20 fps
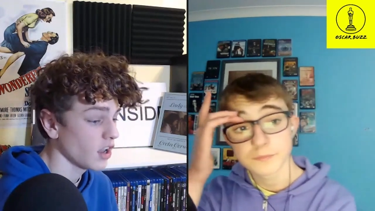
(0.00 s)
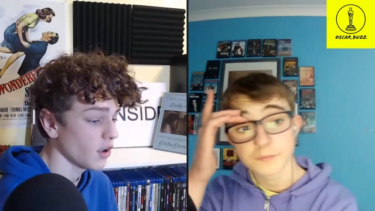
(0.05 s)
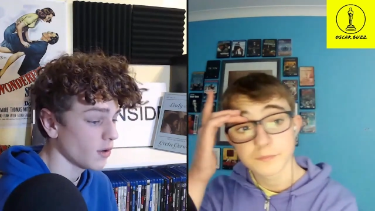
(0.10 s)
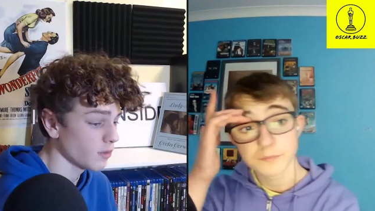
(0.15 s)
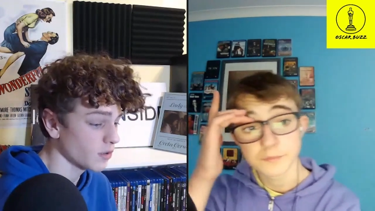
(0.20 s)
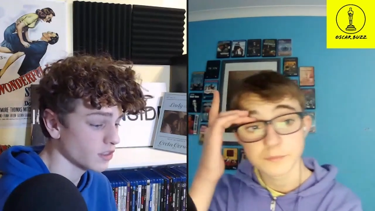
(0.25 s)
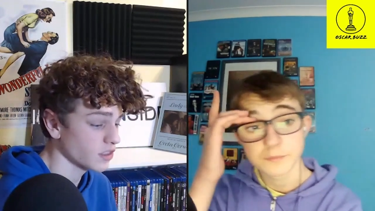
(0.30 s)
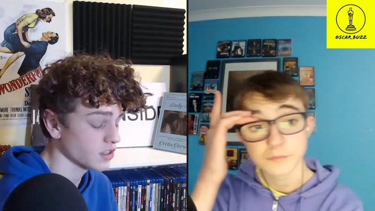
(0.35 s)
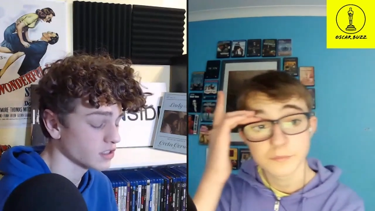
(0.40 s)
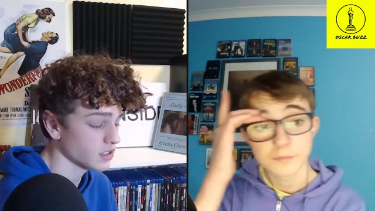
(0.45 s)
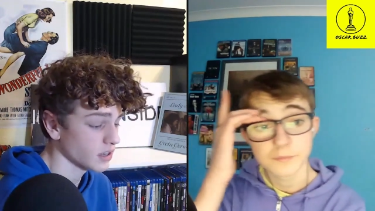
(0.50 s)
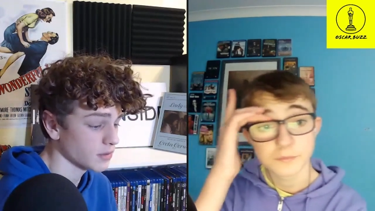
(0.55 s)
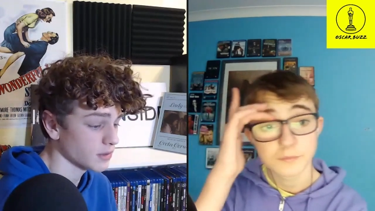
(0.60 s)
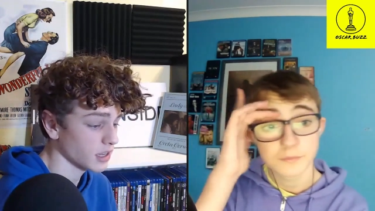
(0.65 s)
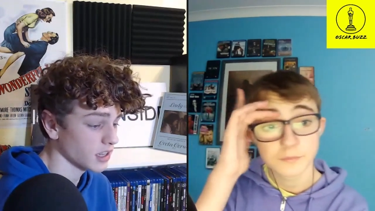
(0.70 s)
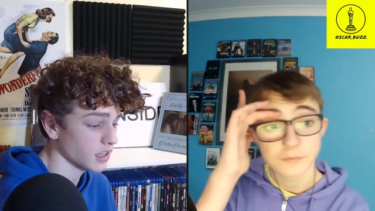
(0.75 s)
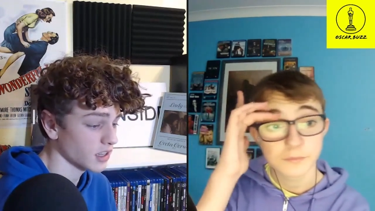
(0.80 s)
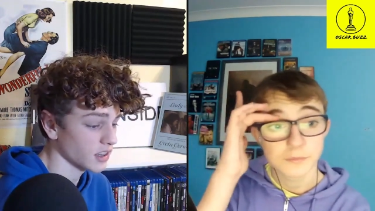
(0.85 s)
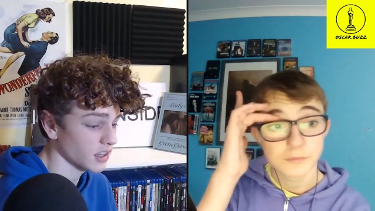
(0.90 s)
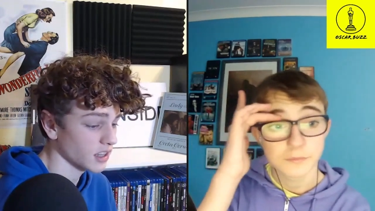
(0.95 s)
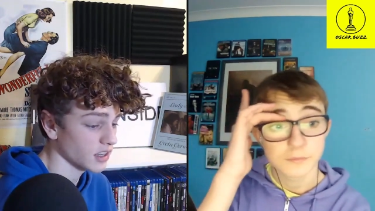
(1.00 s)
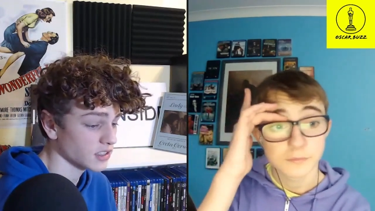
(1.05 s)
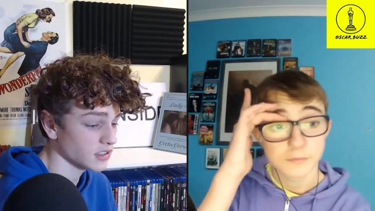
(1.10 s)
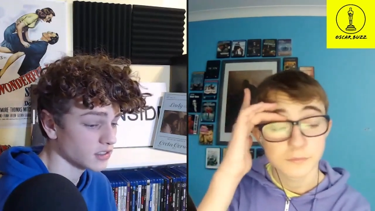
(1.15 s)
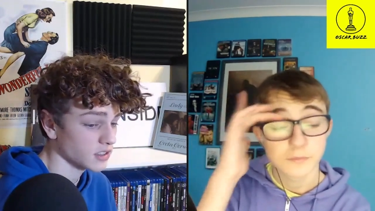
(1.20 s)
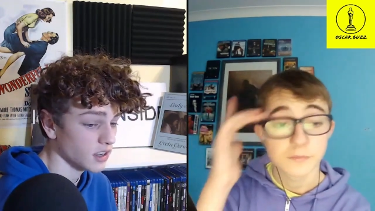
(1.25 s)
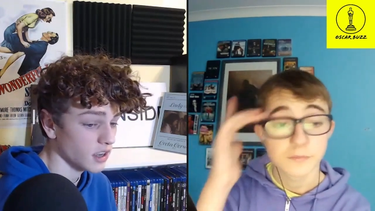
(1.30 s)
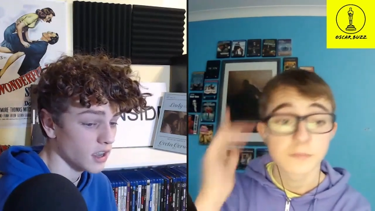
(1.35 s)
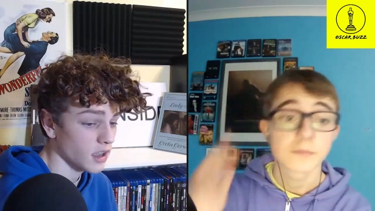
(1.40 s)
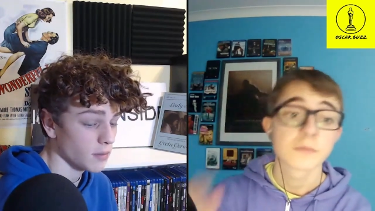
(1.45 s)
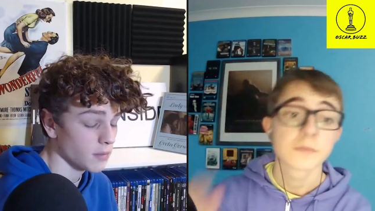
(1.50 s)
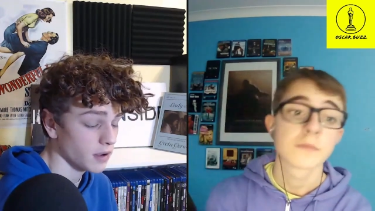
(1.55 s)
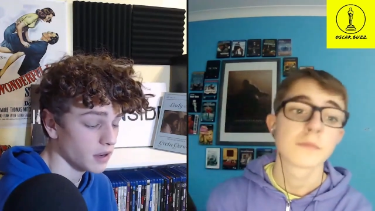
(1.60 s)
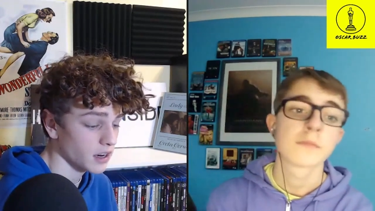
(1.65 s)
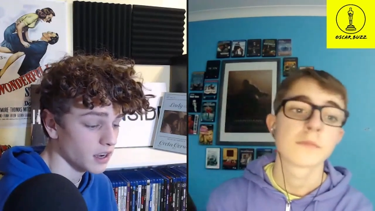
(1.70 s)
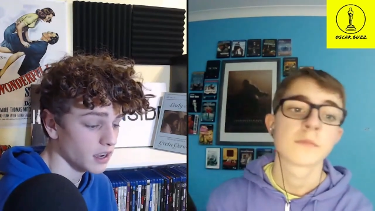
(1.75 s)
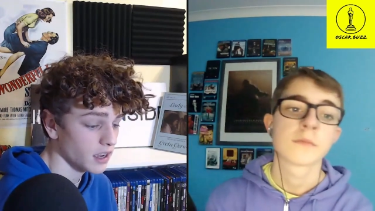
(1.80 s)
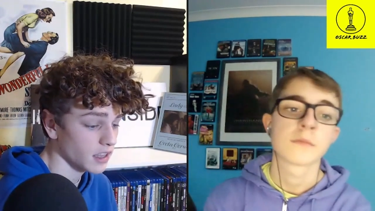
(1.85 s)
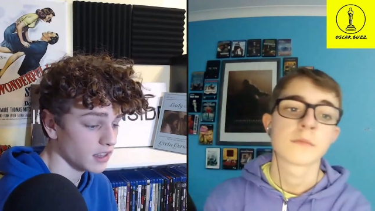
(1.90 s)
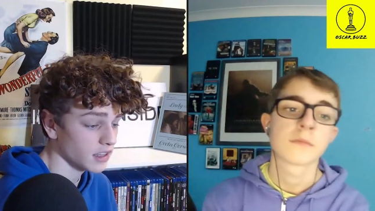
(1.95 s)
Speaker 1: with this updated list. But uh,
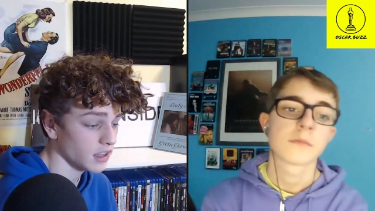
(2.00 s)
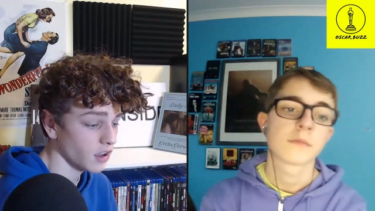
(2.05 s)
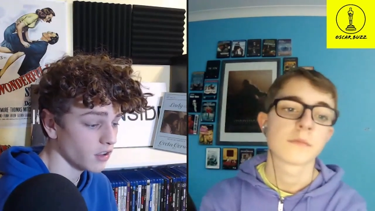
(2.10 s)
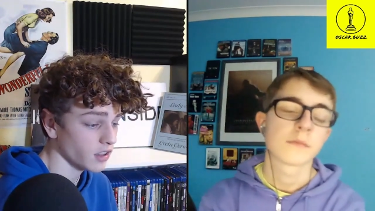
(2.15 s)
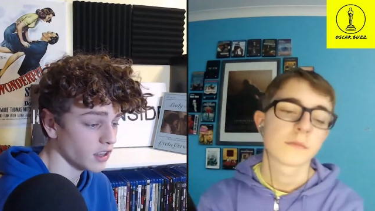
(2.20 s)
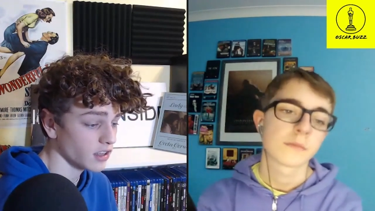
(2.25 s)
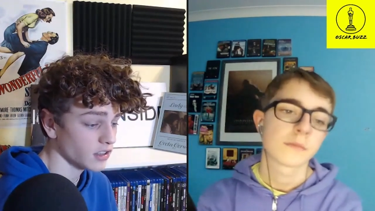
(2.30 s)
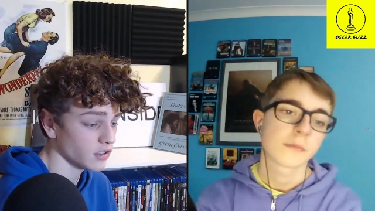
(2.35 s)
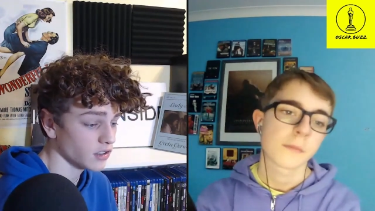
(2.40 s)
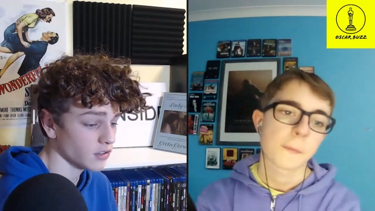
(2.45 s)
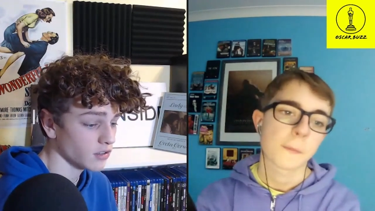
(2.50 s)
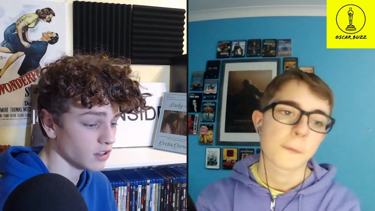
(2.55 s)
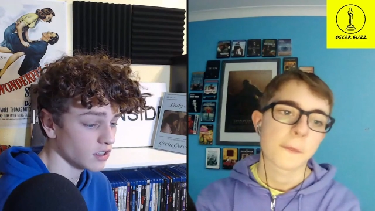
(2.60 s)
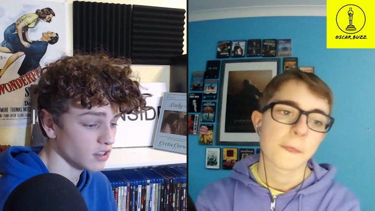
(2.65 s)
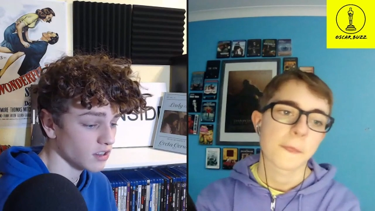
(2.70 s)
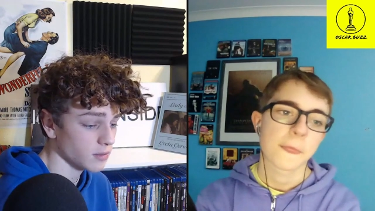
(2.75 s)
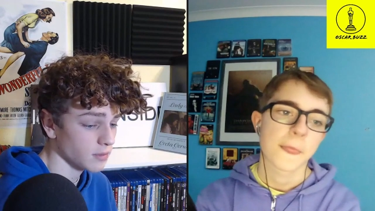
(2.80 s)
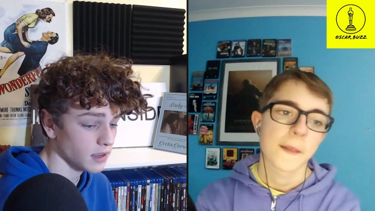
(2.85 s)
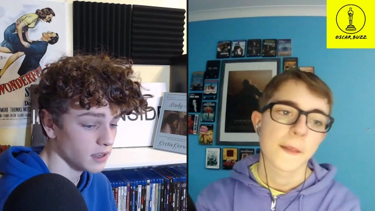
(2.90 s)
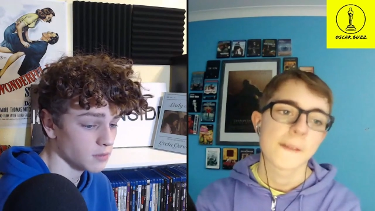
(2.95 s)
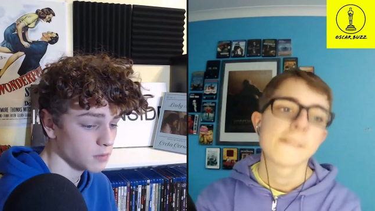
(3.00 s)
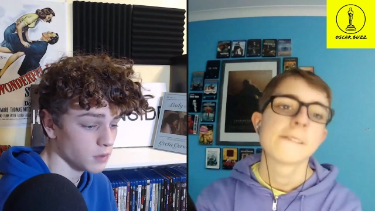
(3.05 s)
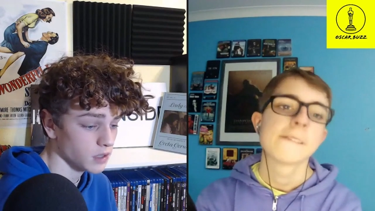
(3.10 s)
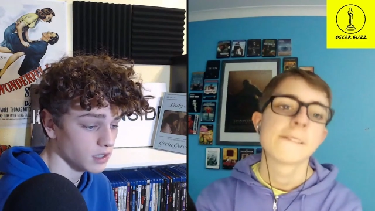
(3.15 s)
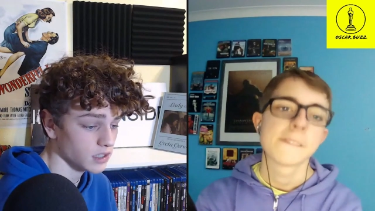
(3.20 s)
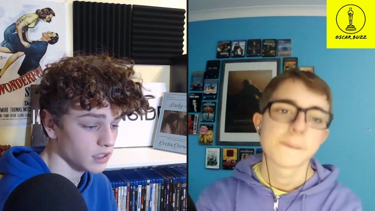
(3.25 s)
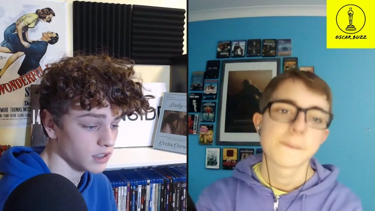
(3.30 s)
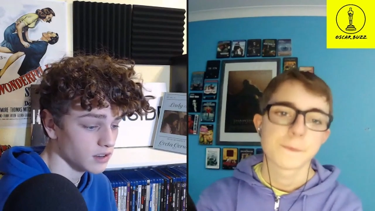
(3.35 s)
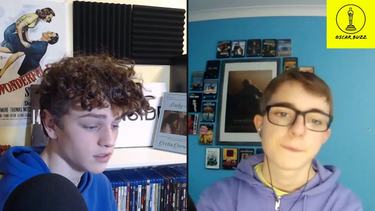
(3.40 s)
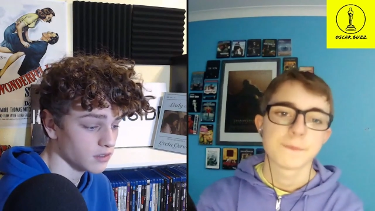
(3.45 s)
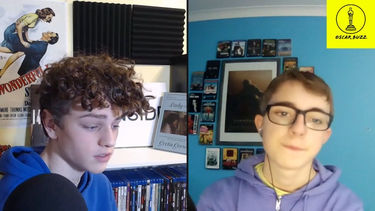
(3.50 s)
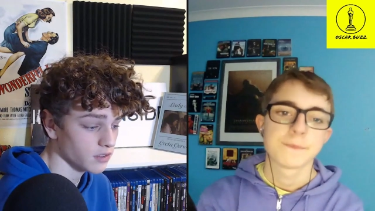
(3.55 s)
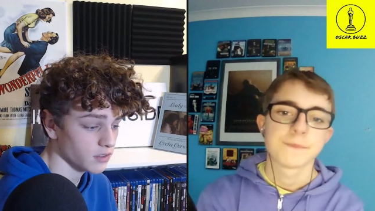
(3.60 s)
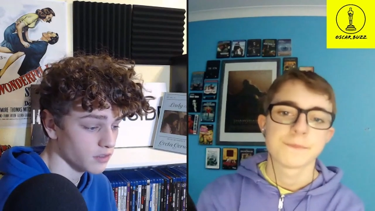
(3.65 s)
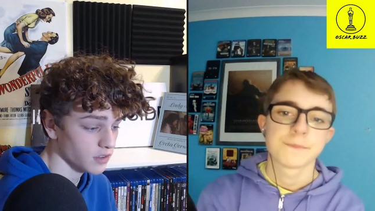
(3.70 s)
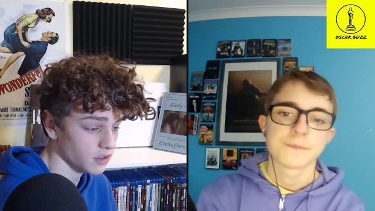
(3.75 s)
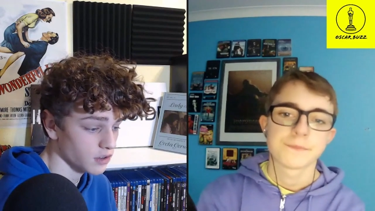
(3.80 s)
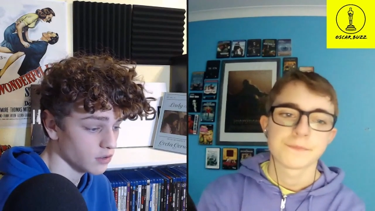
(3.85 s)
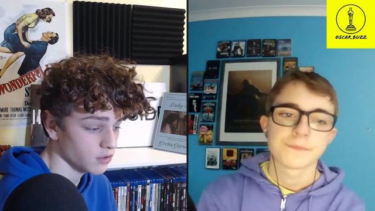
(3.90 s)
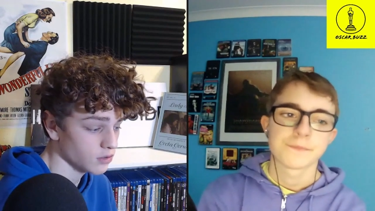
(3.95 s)
until then, you can expect plenty of
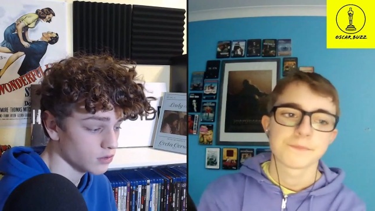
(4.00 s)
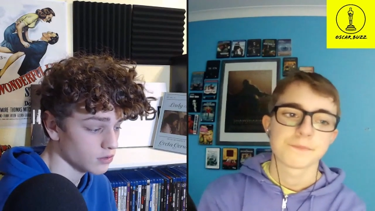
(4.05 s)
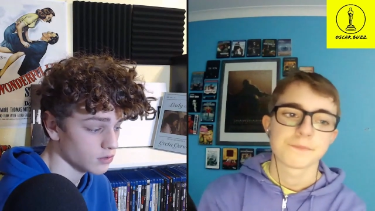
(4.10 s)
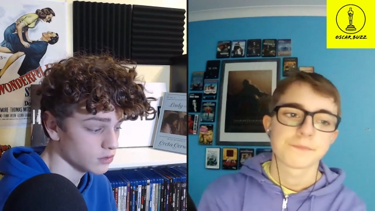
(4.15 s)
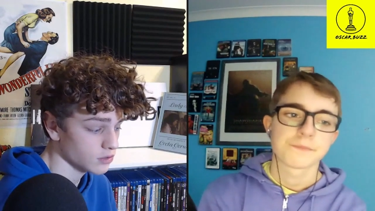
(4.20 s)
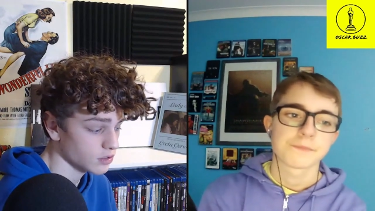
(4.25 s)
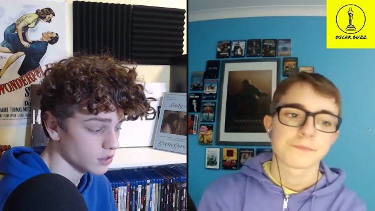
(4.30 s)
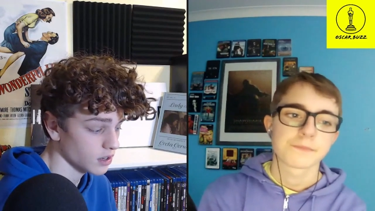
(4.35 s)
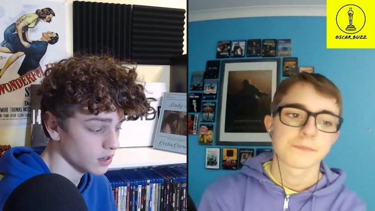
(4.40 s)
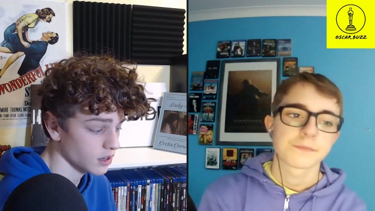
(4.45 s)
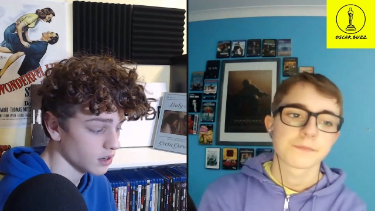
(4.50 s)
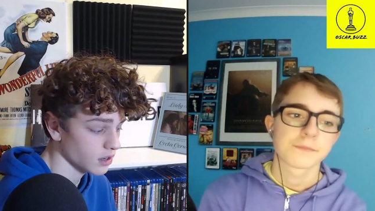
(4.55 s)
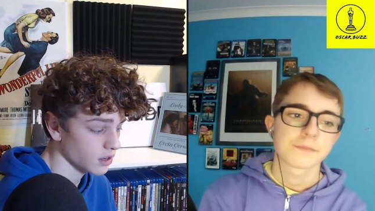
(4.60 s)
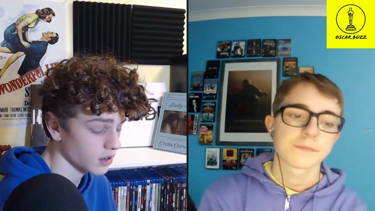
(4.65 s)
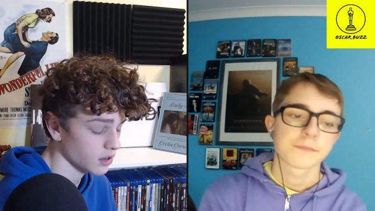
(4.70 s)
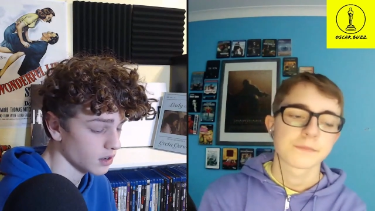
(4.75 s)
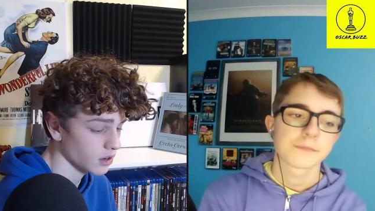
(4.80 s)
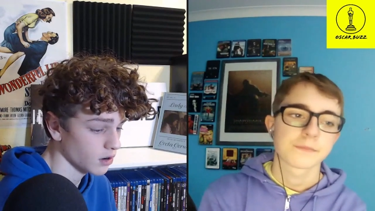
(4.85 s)
reviews, uh,